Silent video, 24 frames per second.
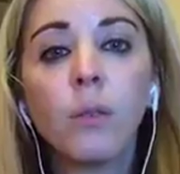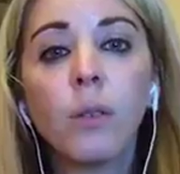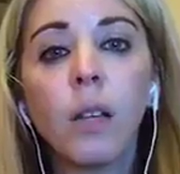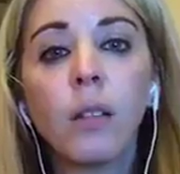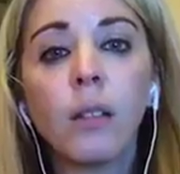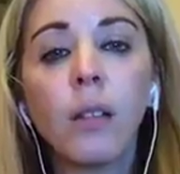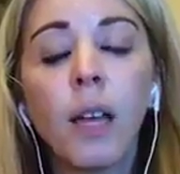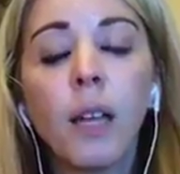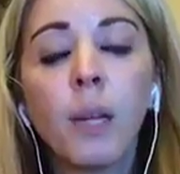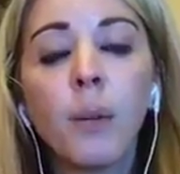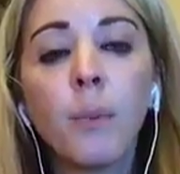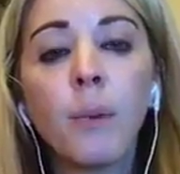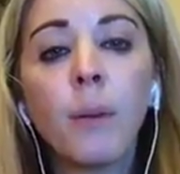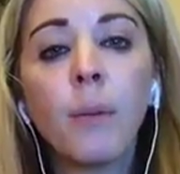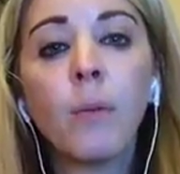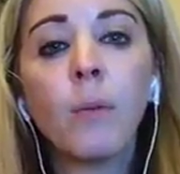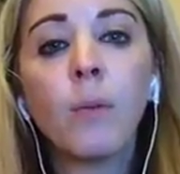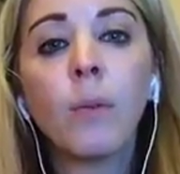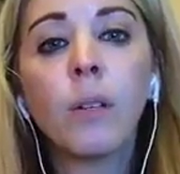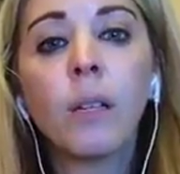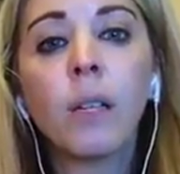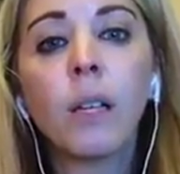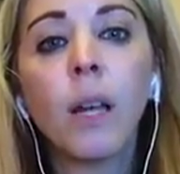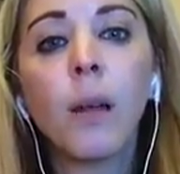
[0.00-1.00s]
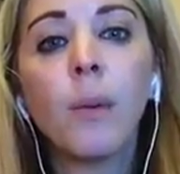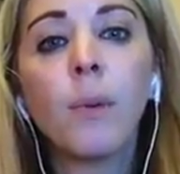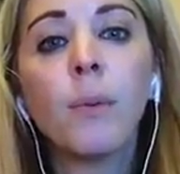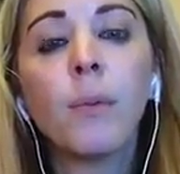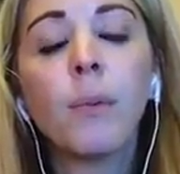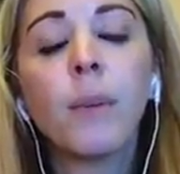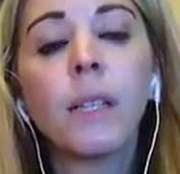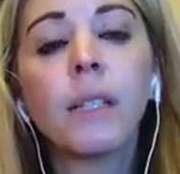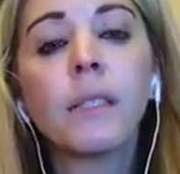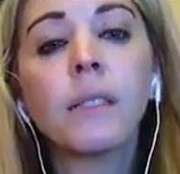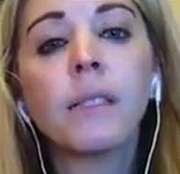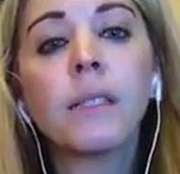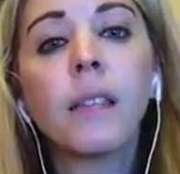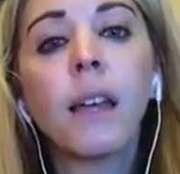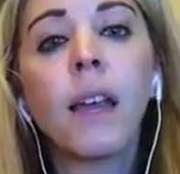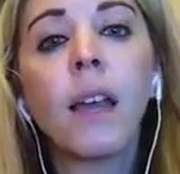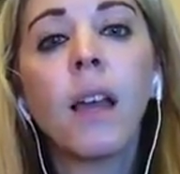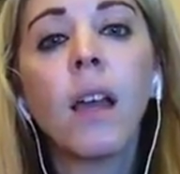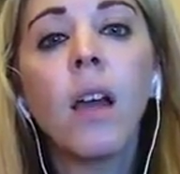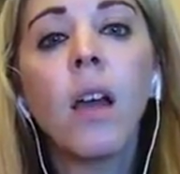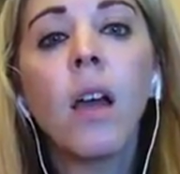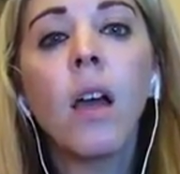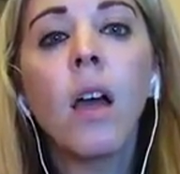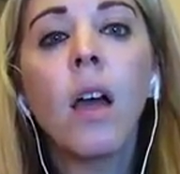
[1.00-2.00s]
A lot of people want to come to me and
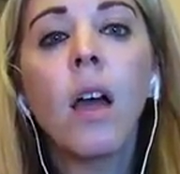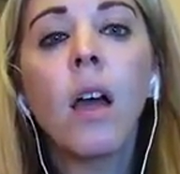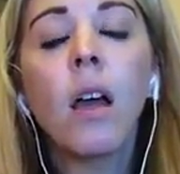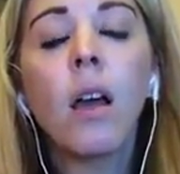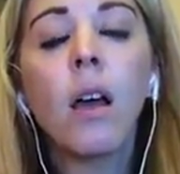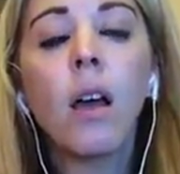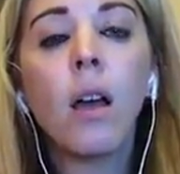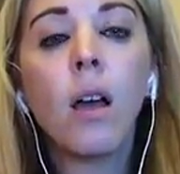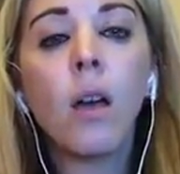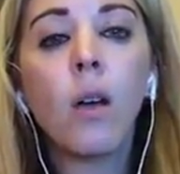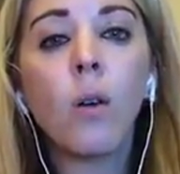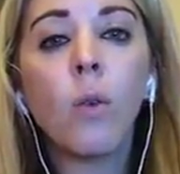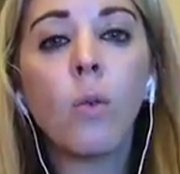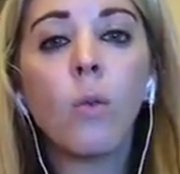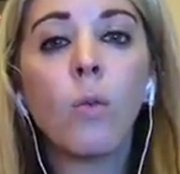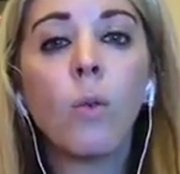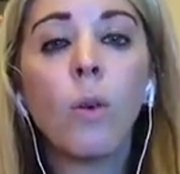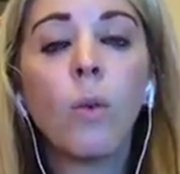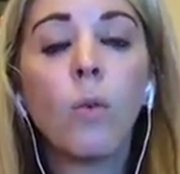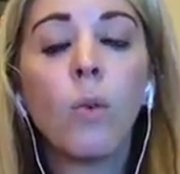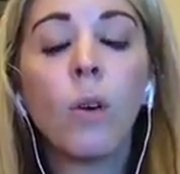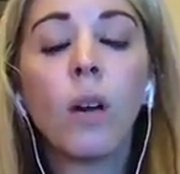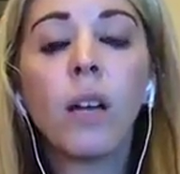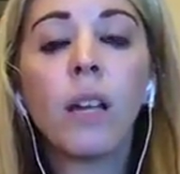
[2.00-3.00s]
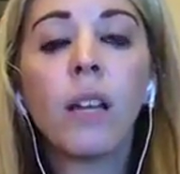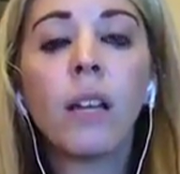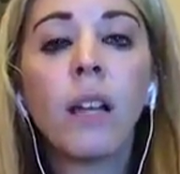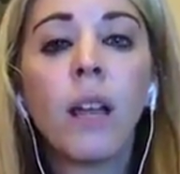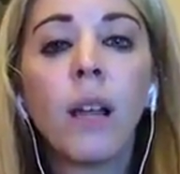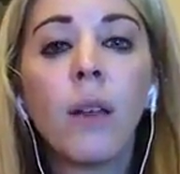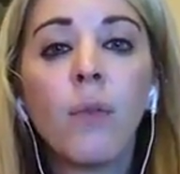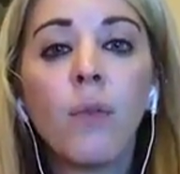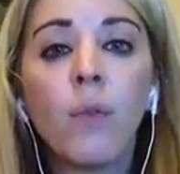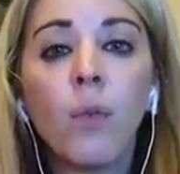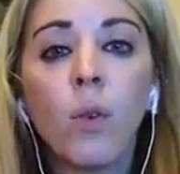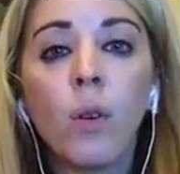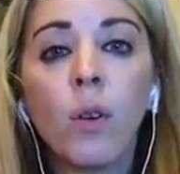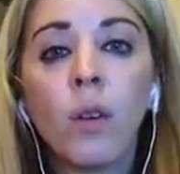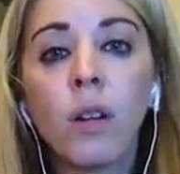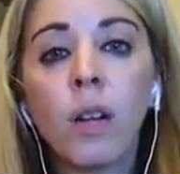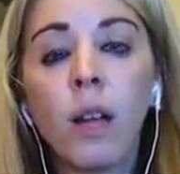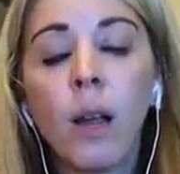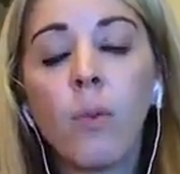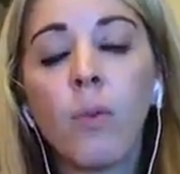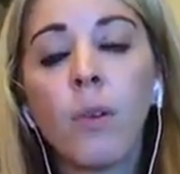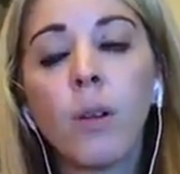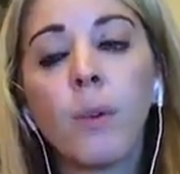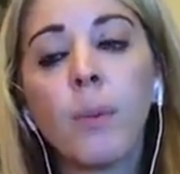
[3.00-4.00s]
say, oh, well, what can I afford?
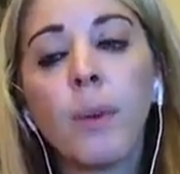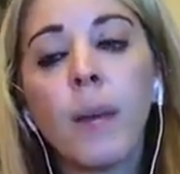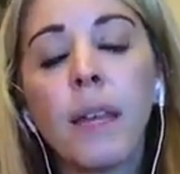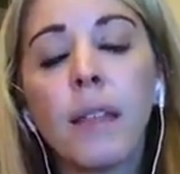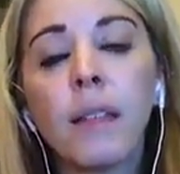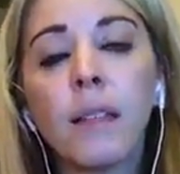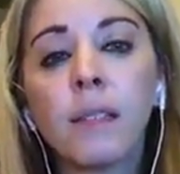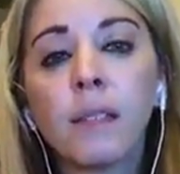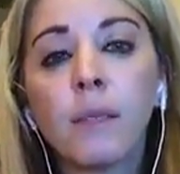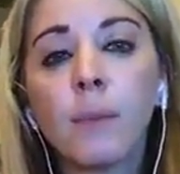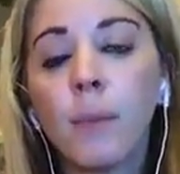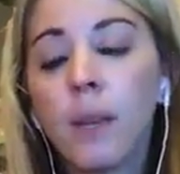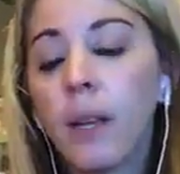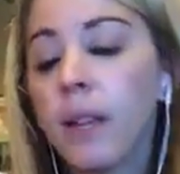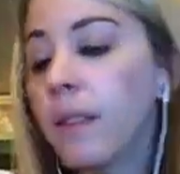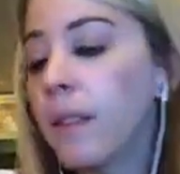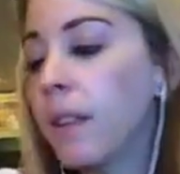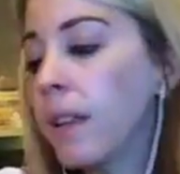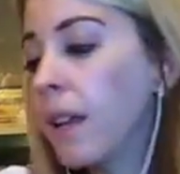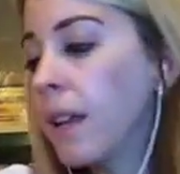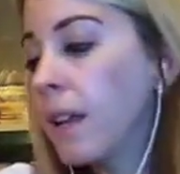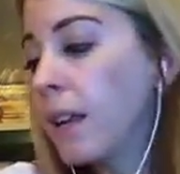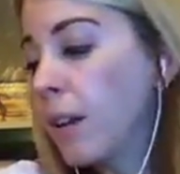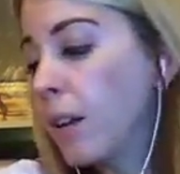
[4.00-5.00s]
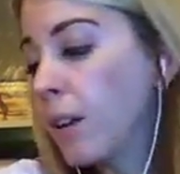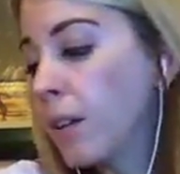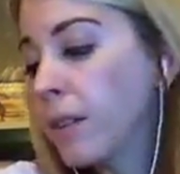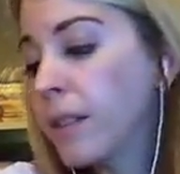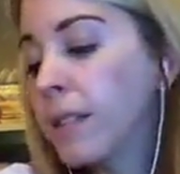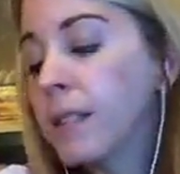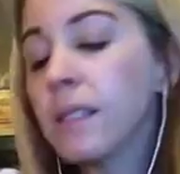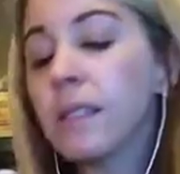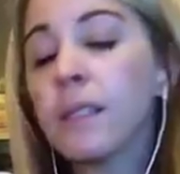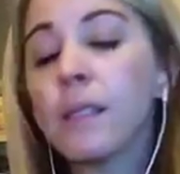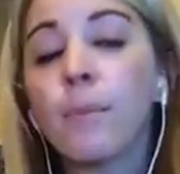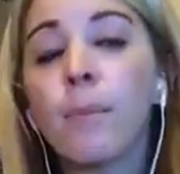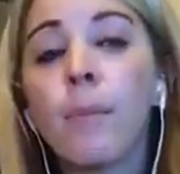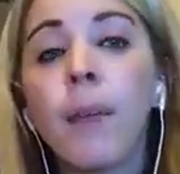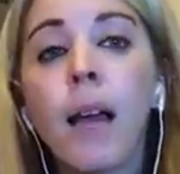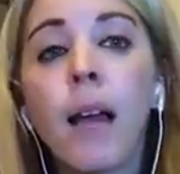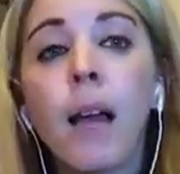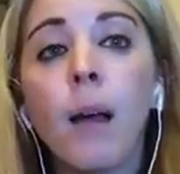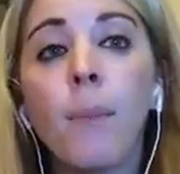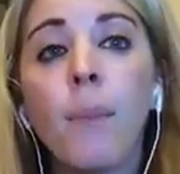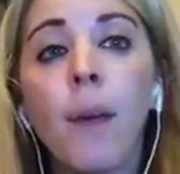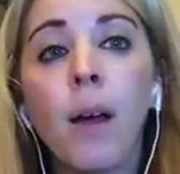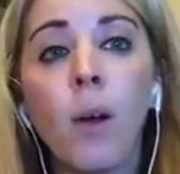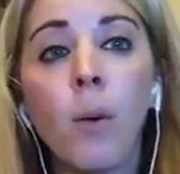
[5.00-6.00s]
I want to pay this month or this
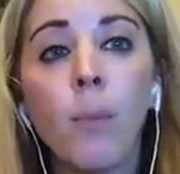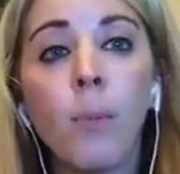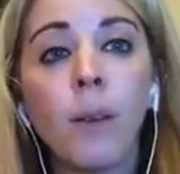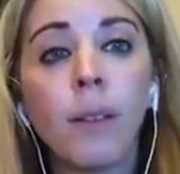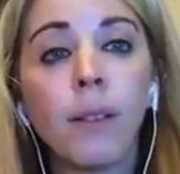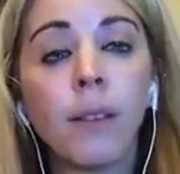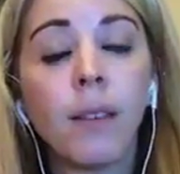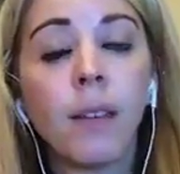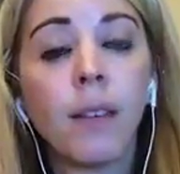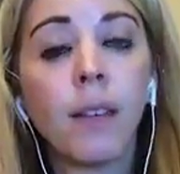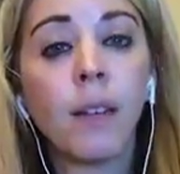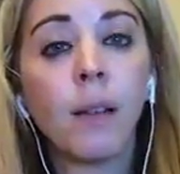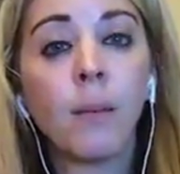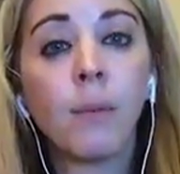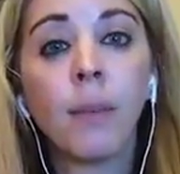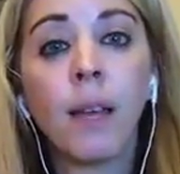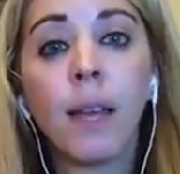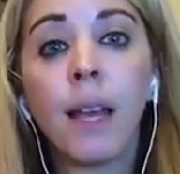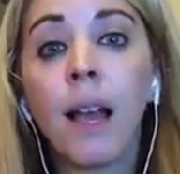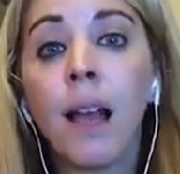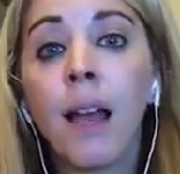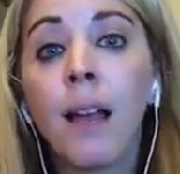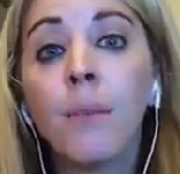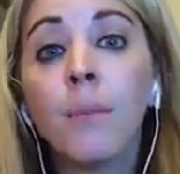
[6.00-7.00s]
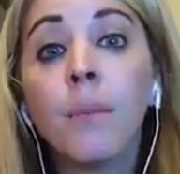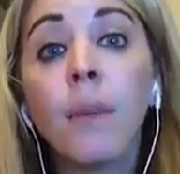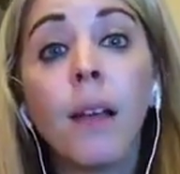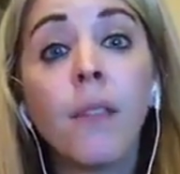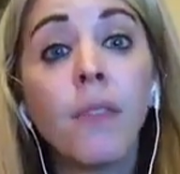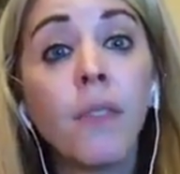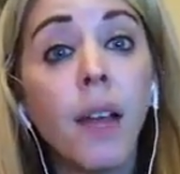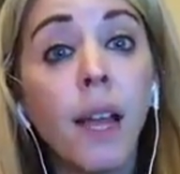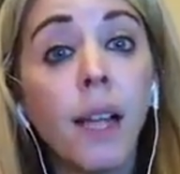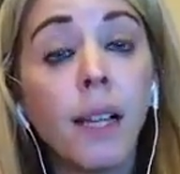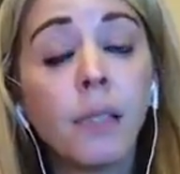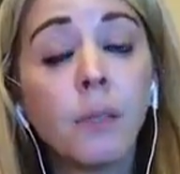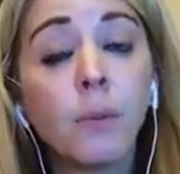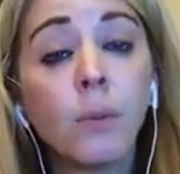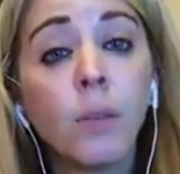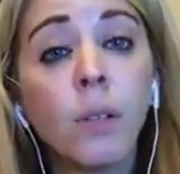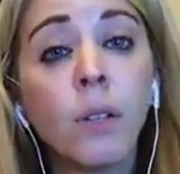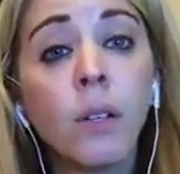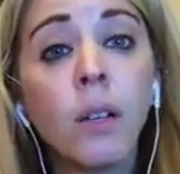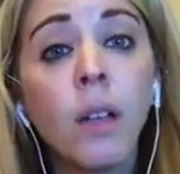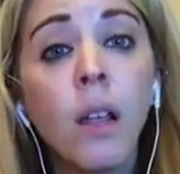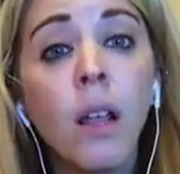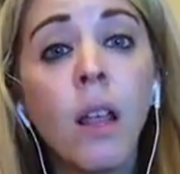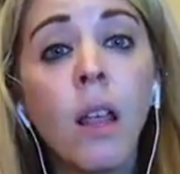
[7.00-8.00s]
amount monthly. And I'm like, I'm not the
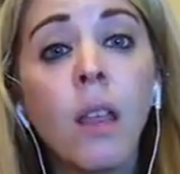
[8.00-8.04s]
expert.